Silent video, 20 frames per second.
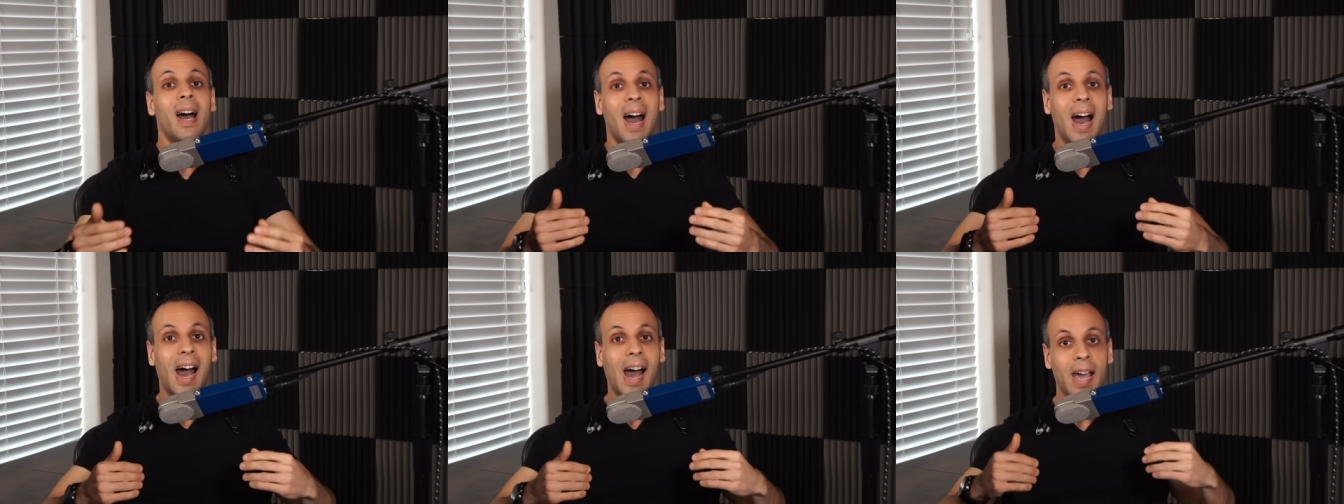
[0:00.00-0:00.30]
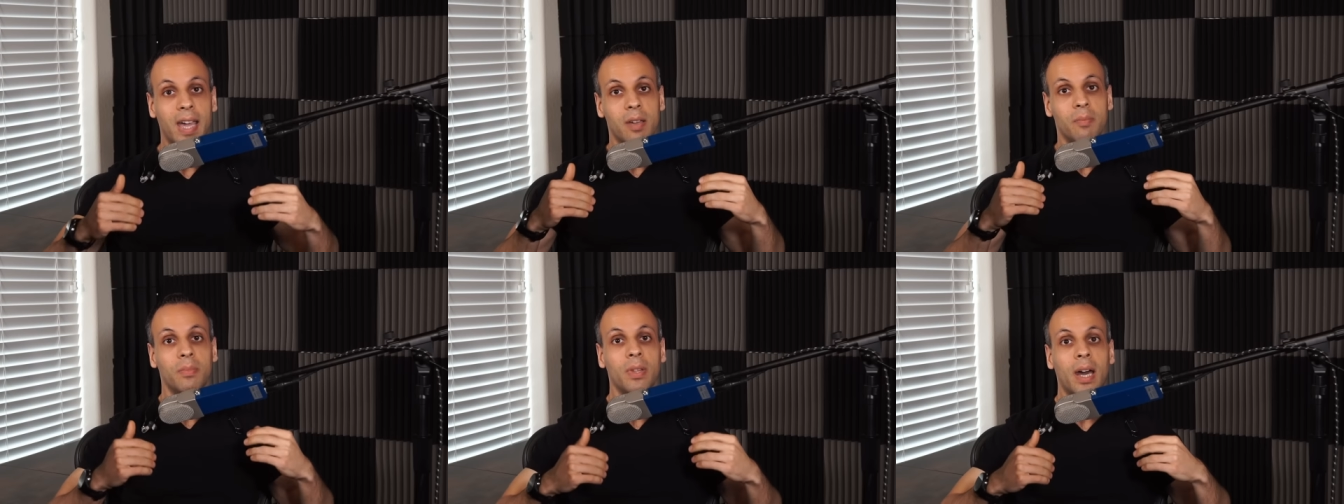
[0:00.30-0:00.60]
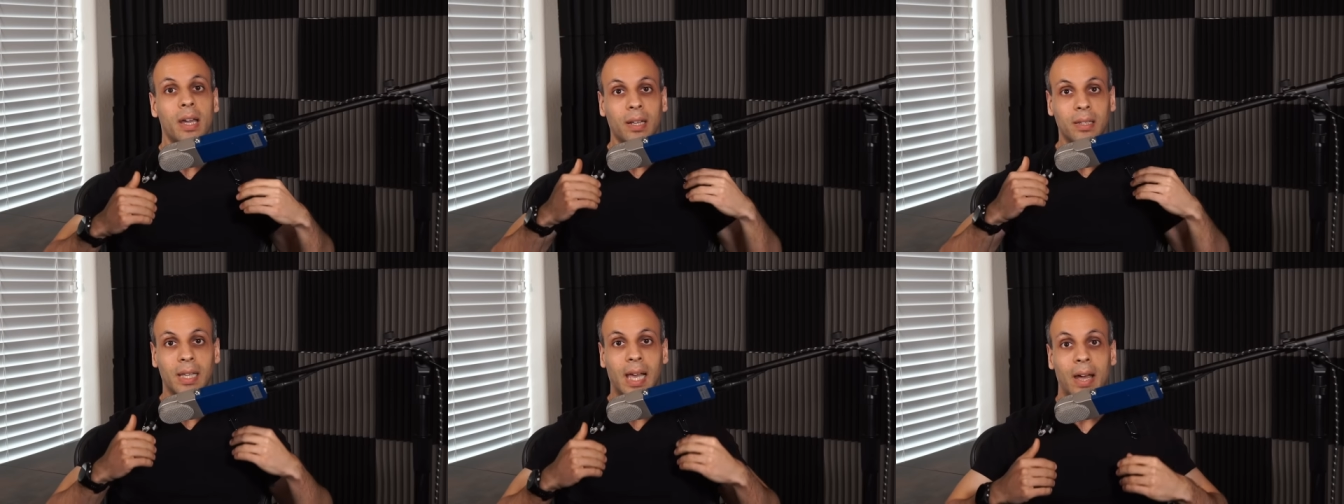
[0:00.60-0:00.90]
I am
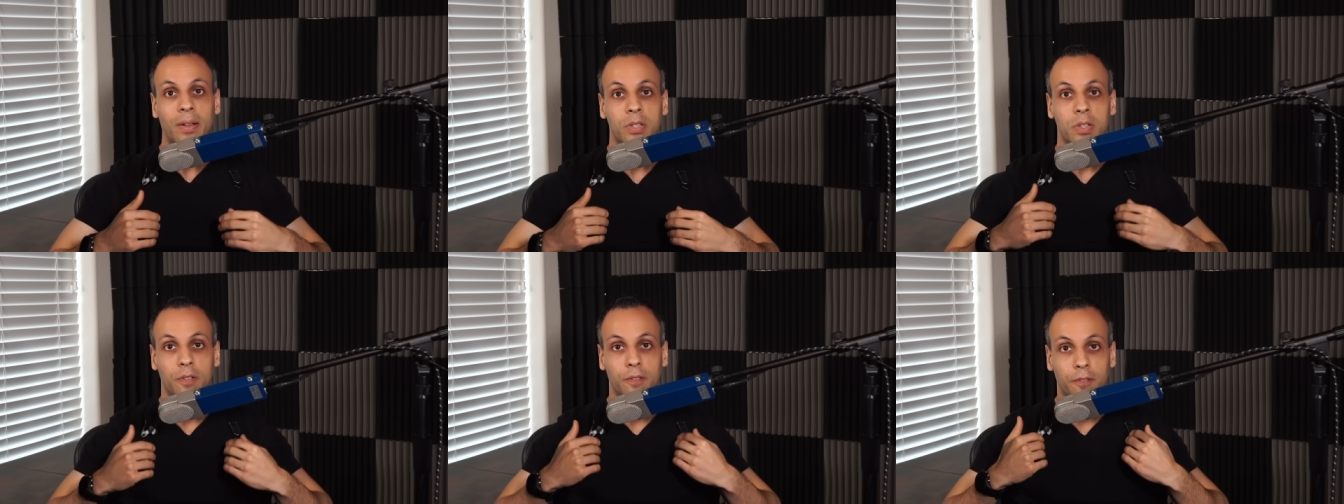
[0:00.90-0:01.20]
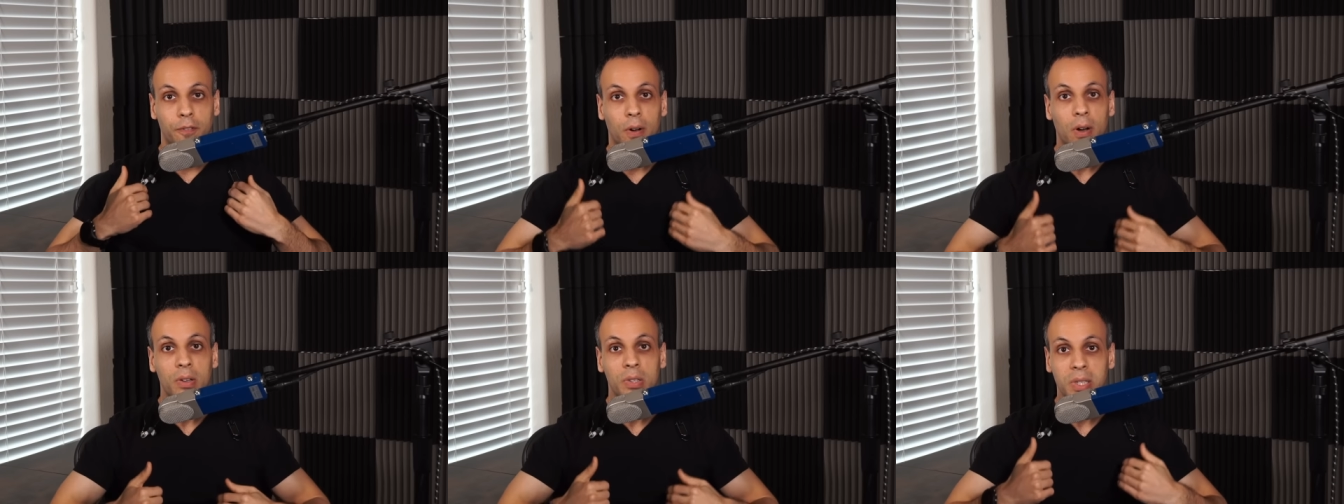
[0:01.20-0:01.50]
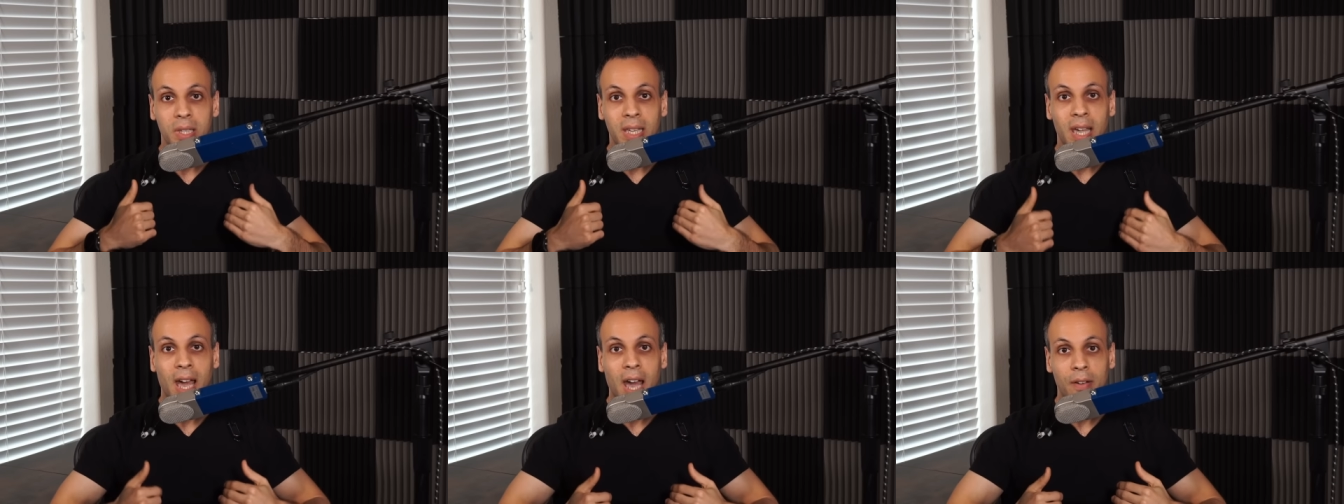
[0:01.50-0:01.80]
not allowed to
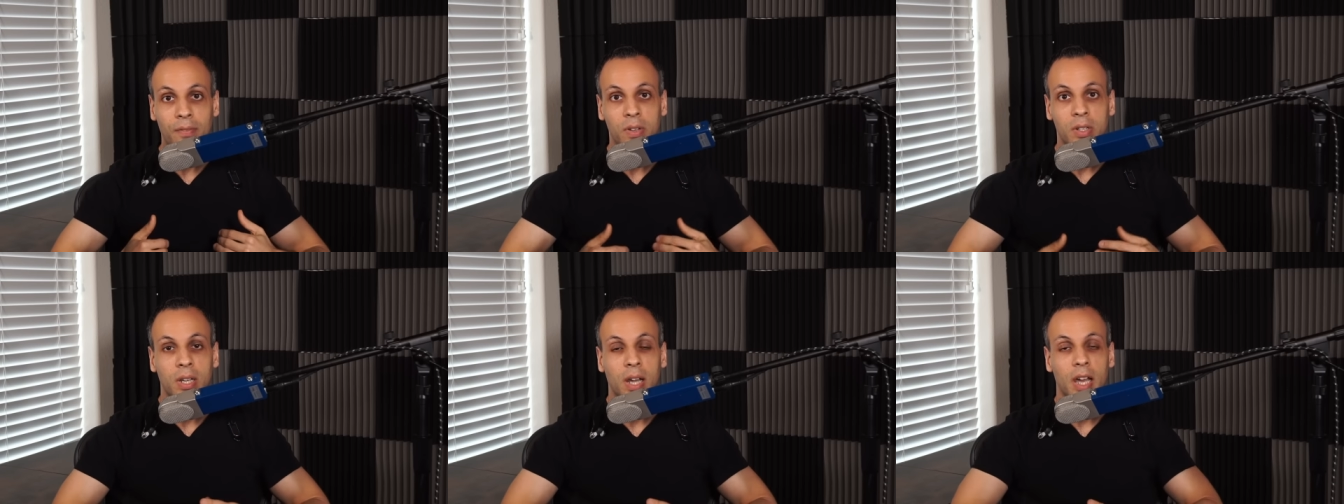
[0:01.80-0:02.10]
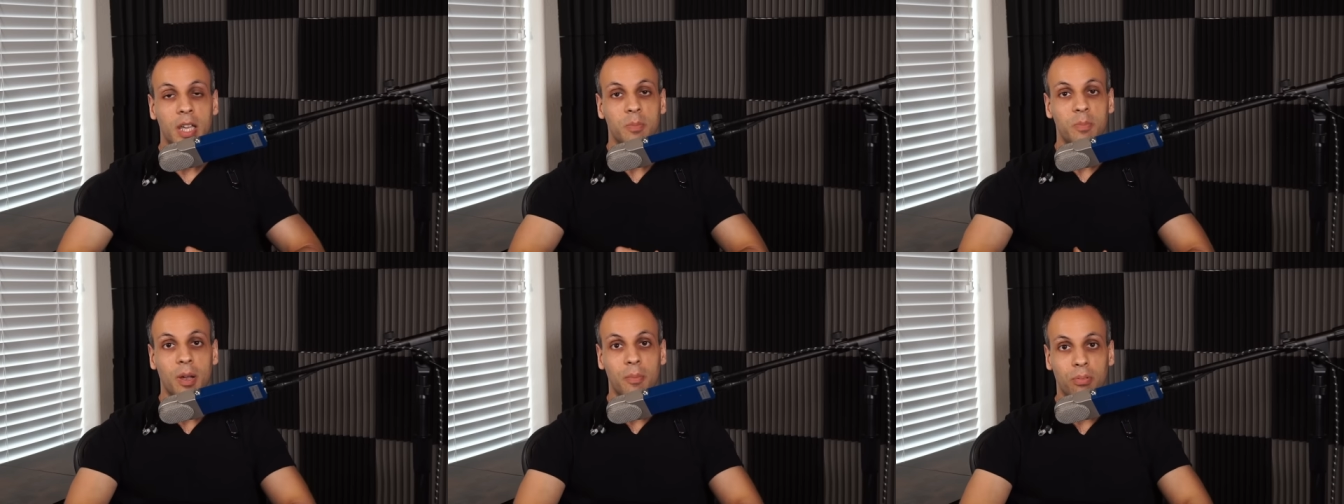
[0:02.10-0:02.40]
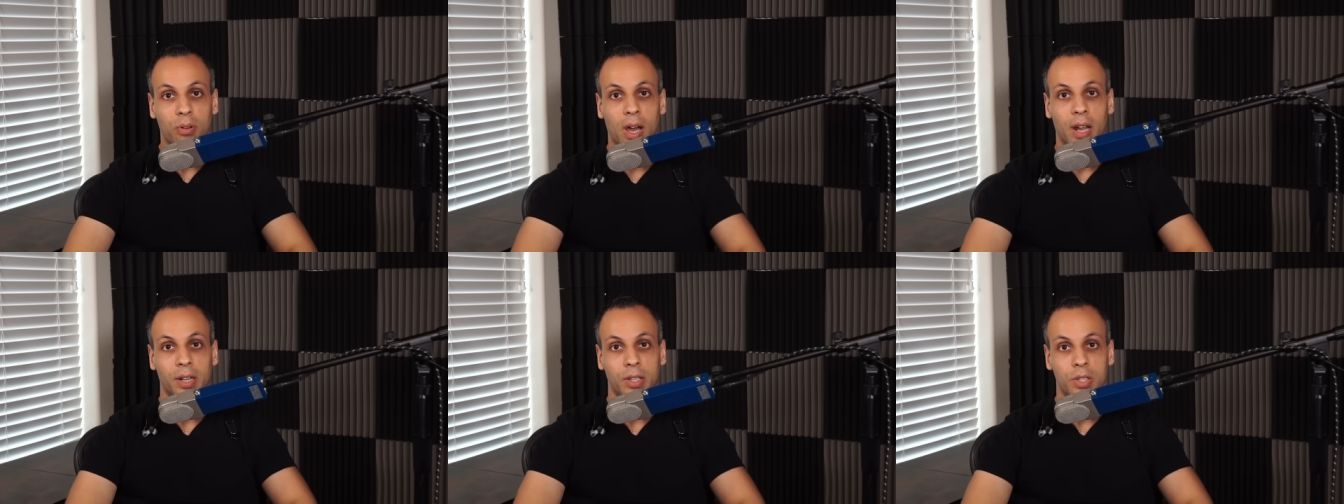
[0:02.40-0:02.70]
falsely advertise my
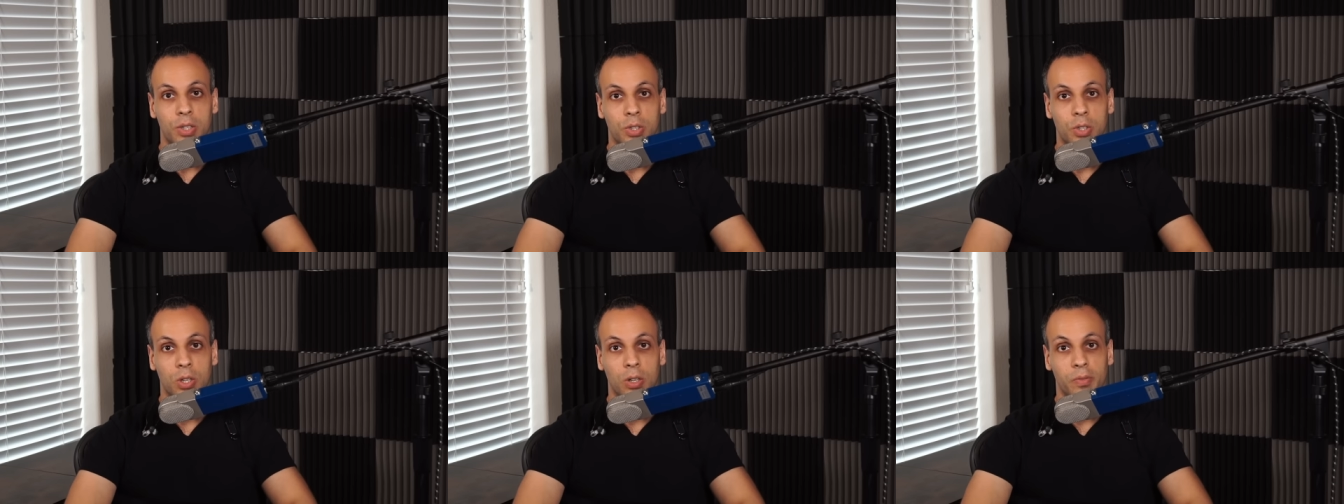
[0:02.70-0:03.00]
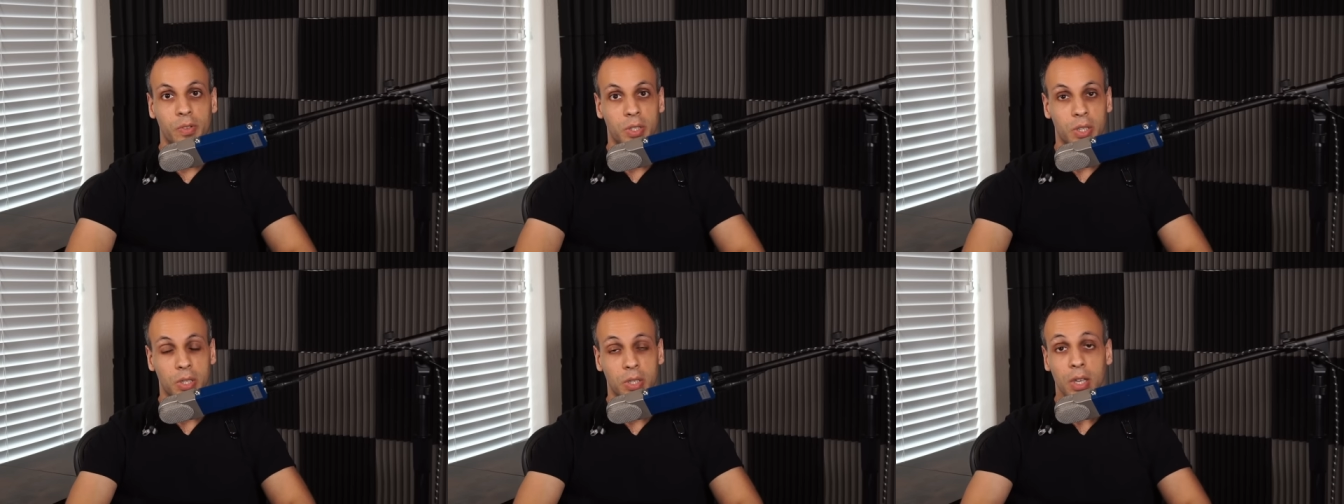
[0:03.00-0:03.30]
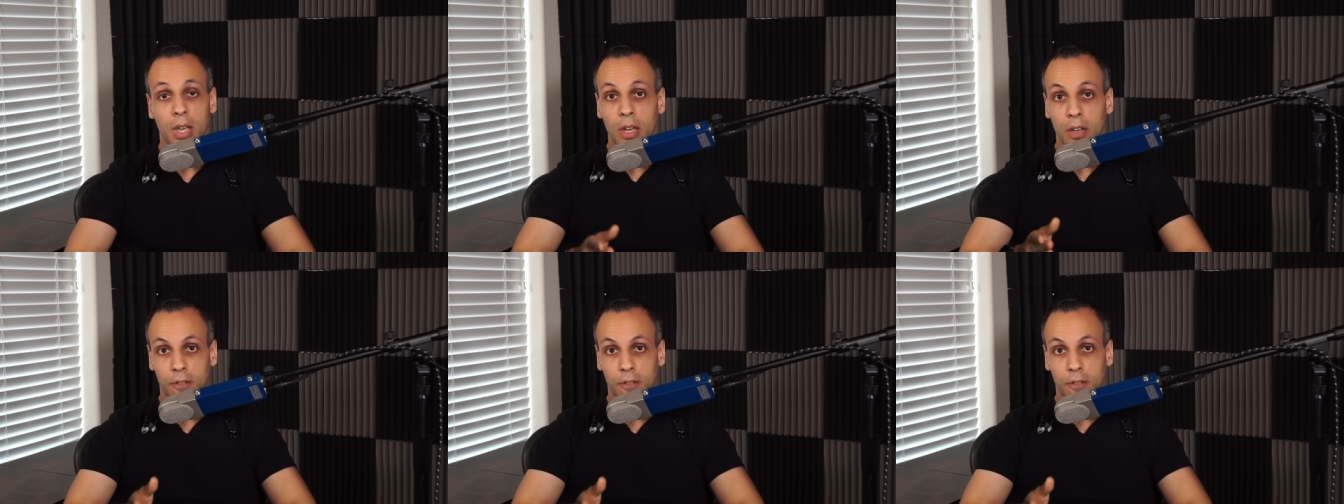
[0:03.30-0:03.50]
products and services.